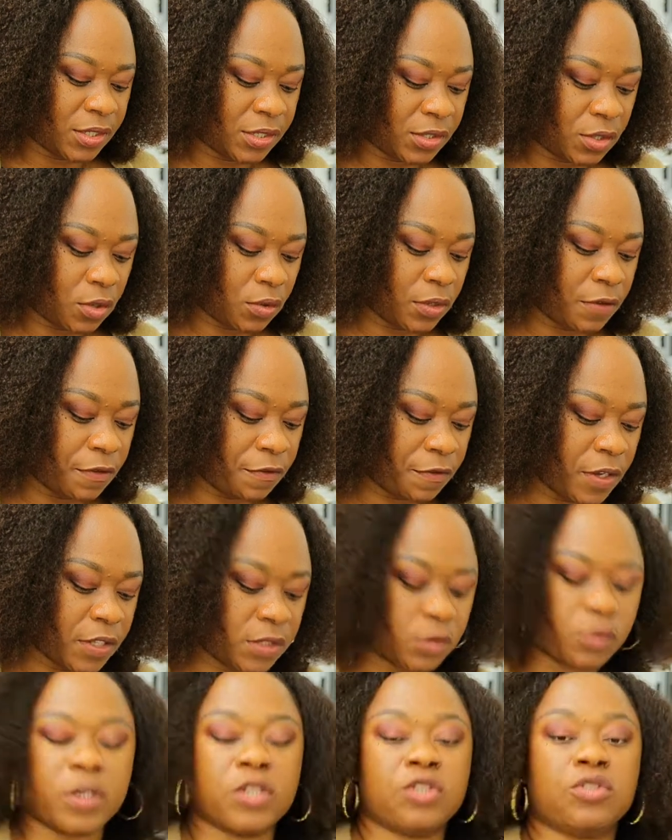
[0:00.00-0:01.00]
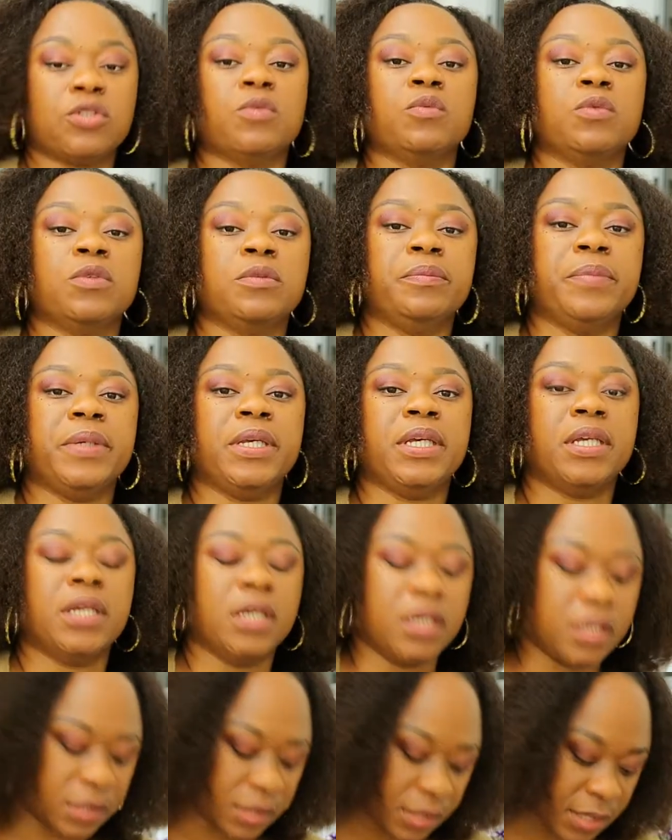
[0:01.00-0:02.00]
So, the first question would be
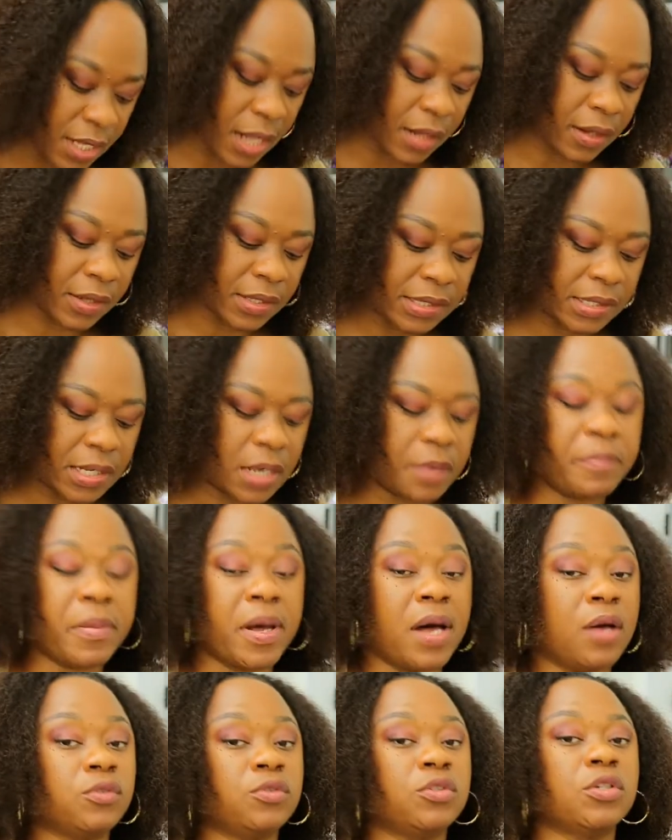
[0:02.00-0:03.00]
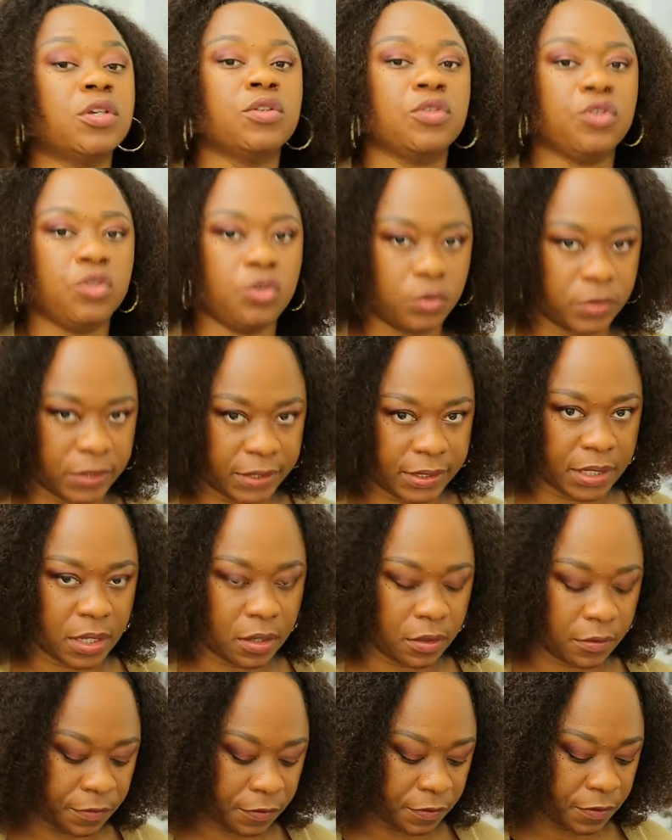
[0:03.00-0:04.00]
tell us about
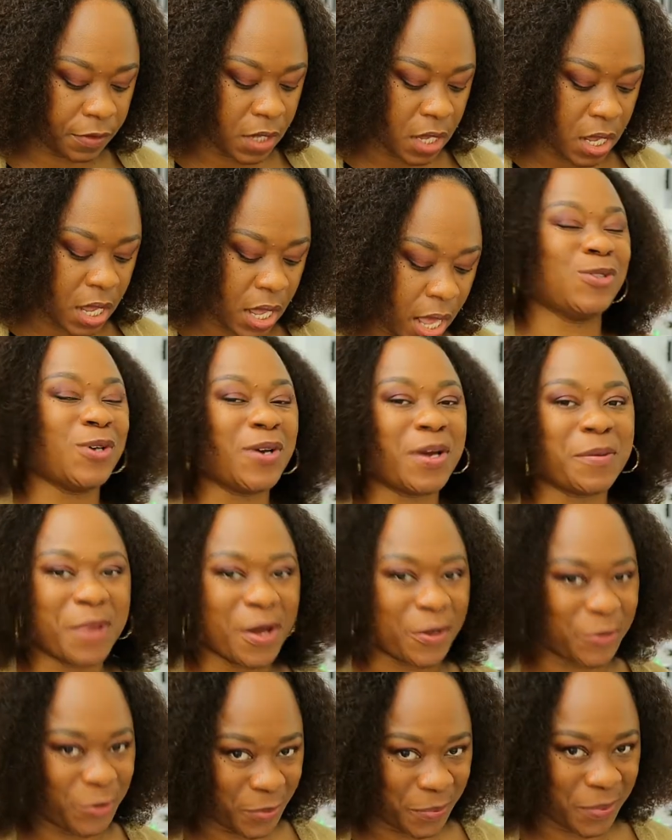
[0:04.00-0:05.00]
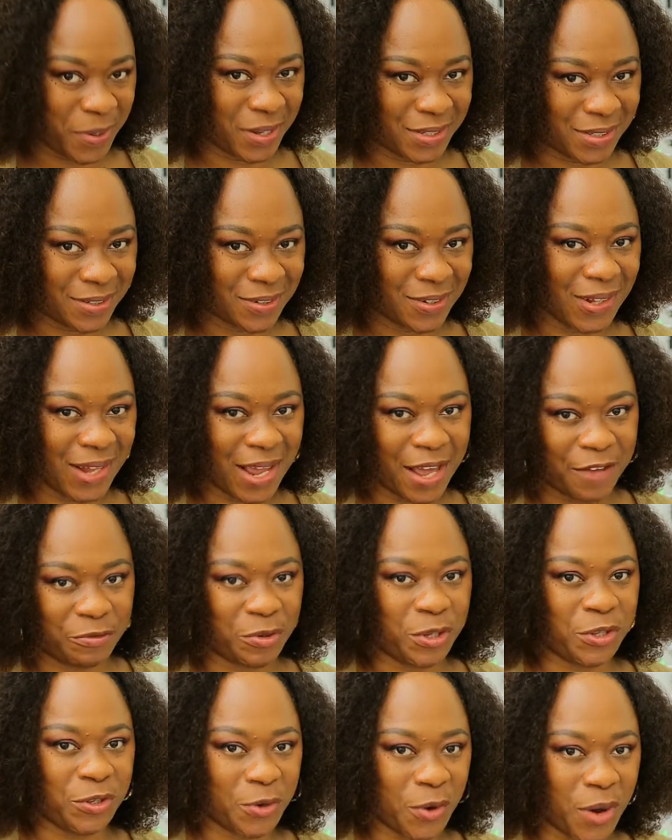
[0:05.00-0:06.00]
yourself. Talk about your personal life
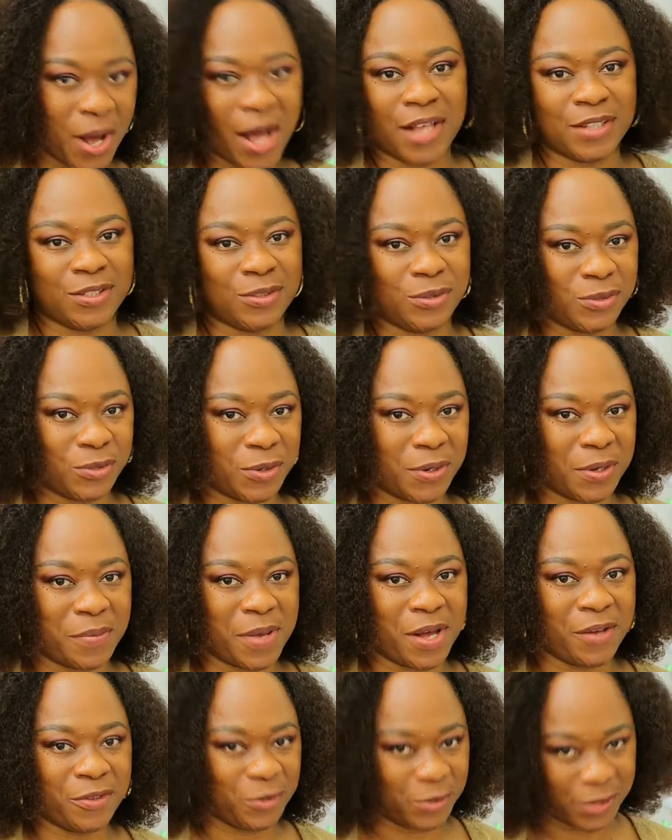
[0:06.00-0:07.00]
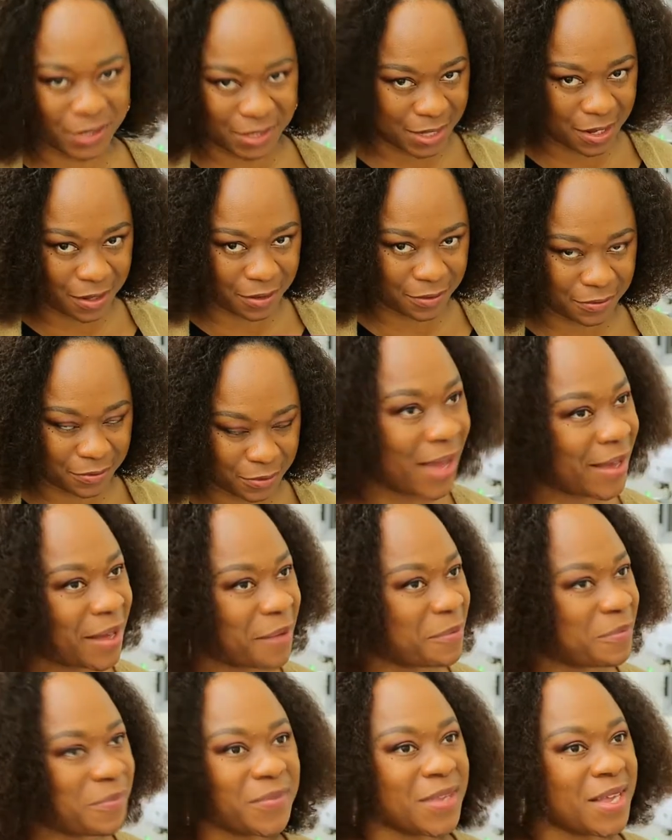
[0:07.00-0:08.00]
when you're asked to talk about yourself. I
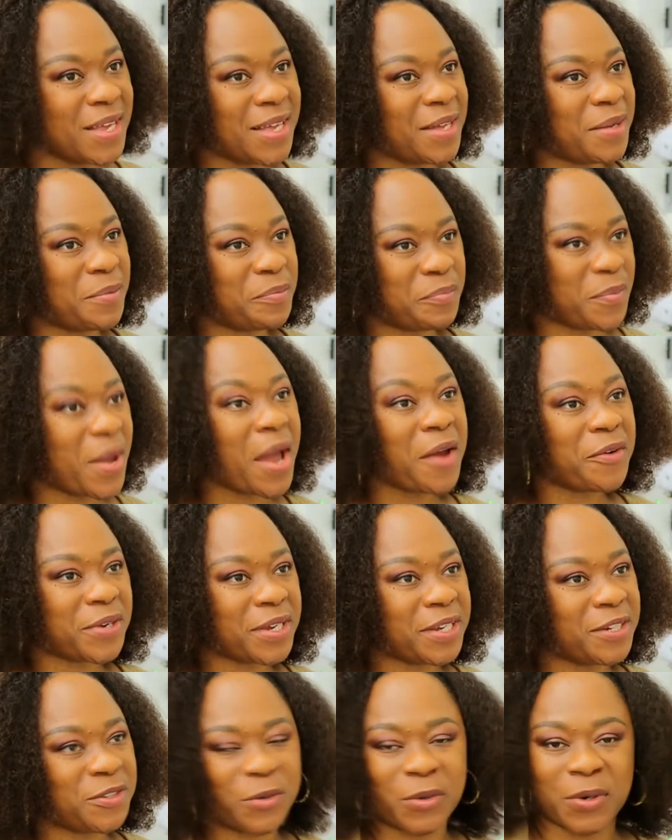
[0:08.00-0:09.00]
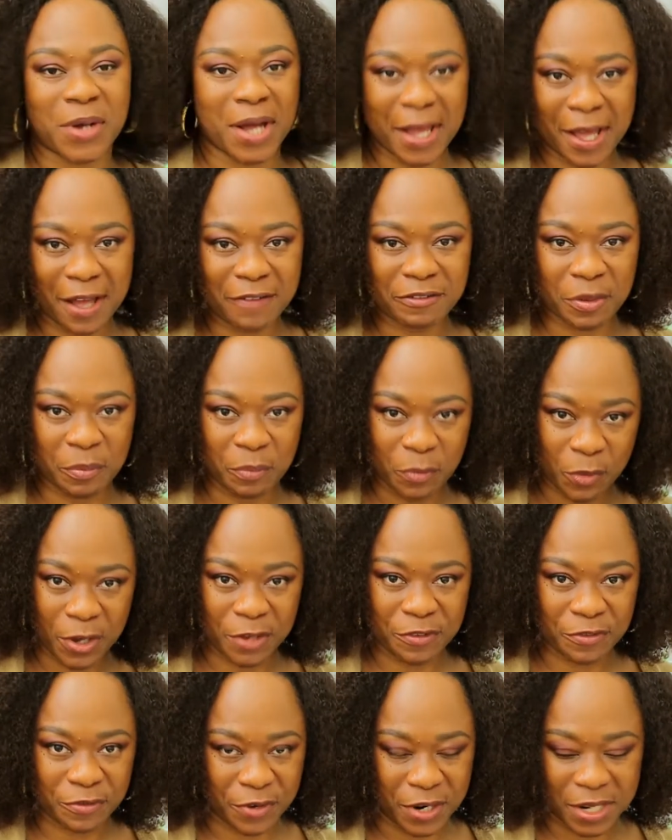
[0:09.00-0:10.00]
am married or I have a
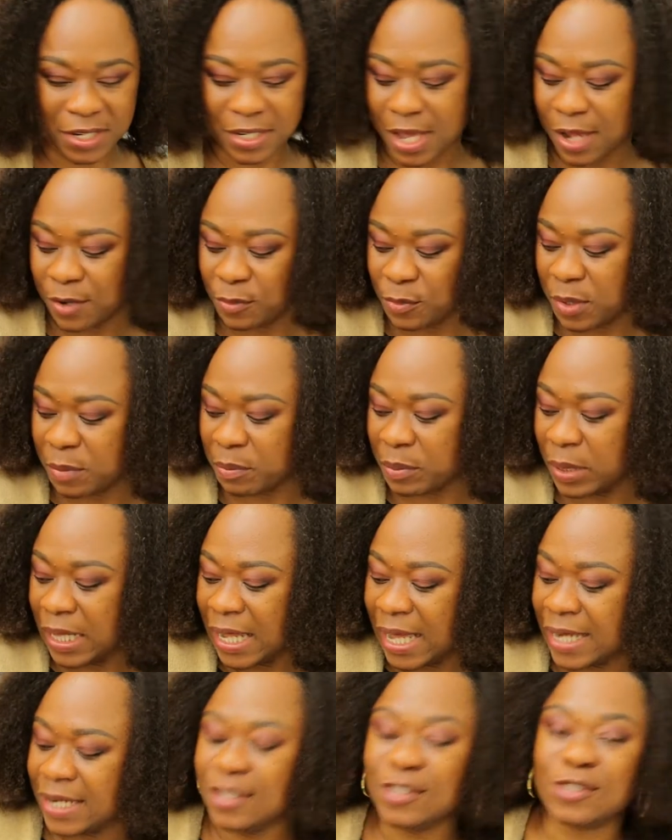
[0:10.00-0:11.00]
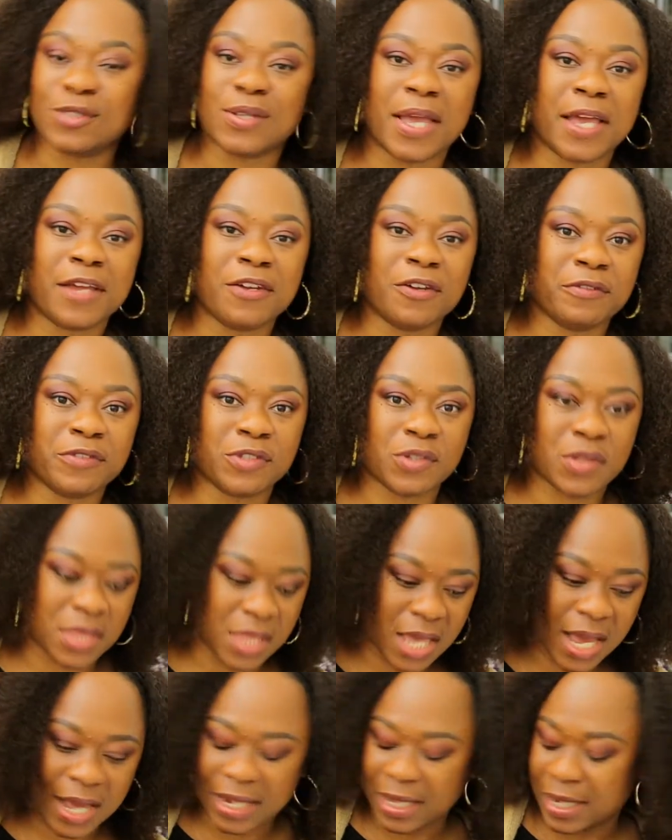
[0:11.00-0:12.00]
boyfriend and we're planning to head off to
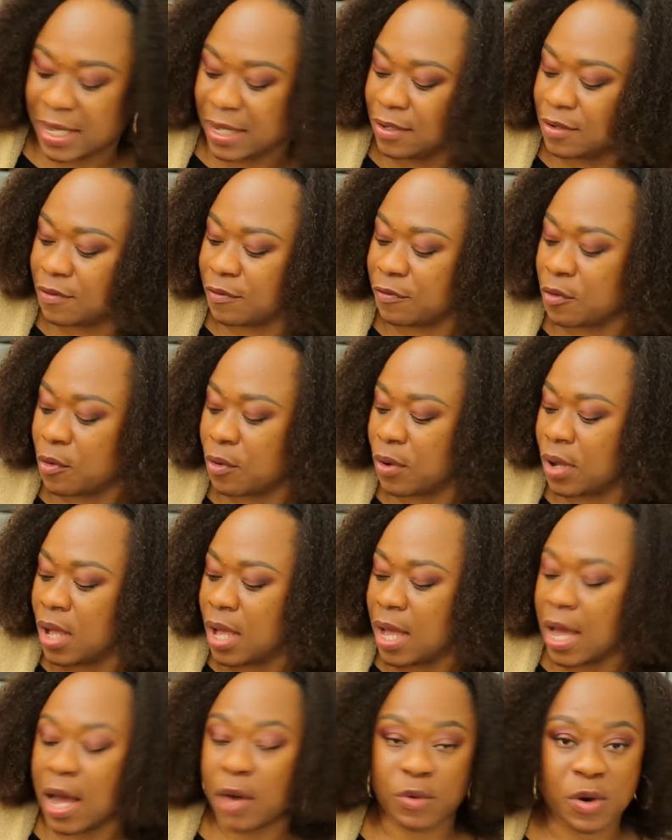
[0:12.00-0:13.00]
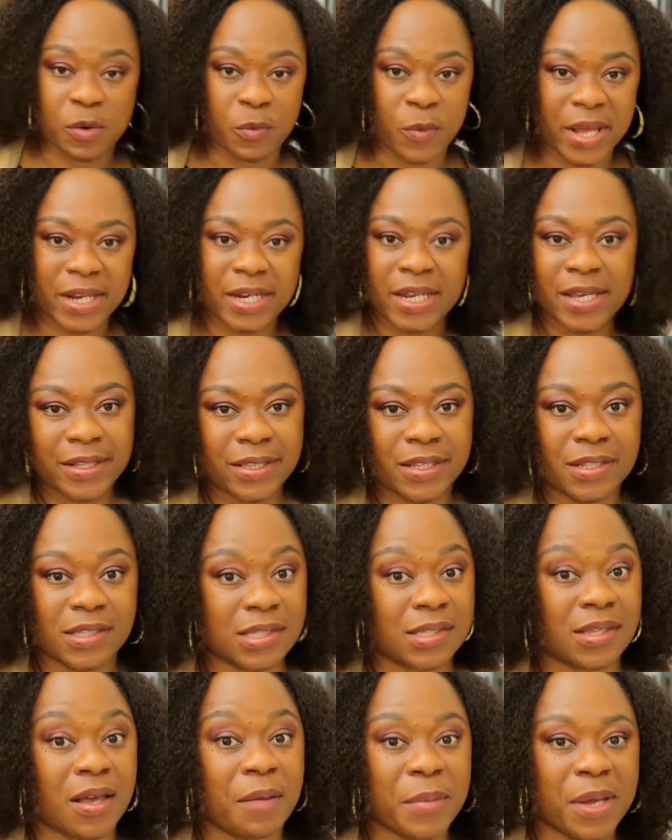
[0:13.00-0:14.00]
Thailand for our wedding this
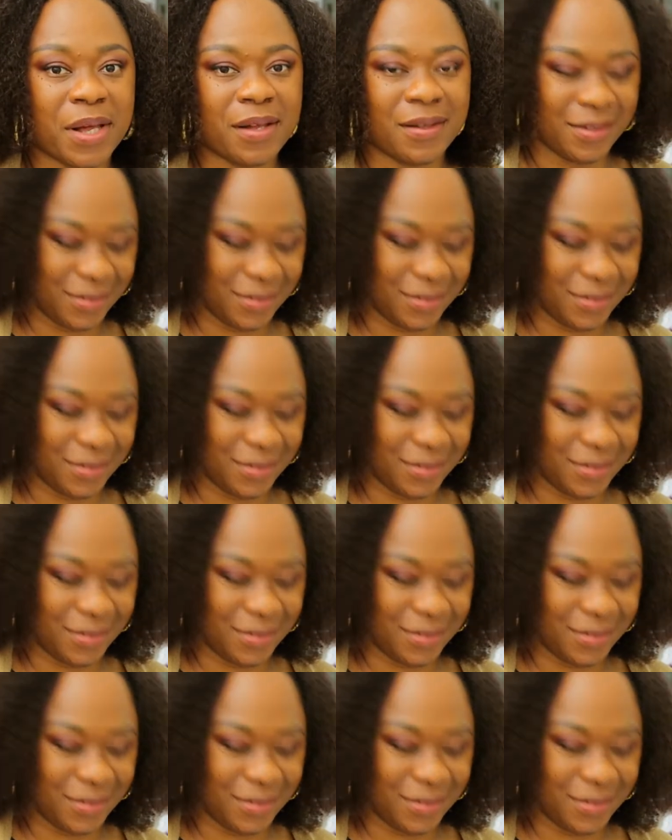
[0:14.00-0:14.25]
summer.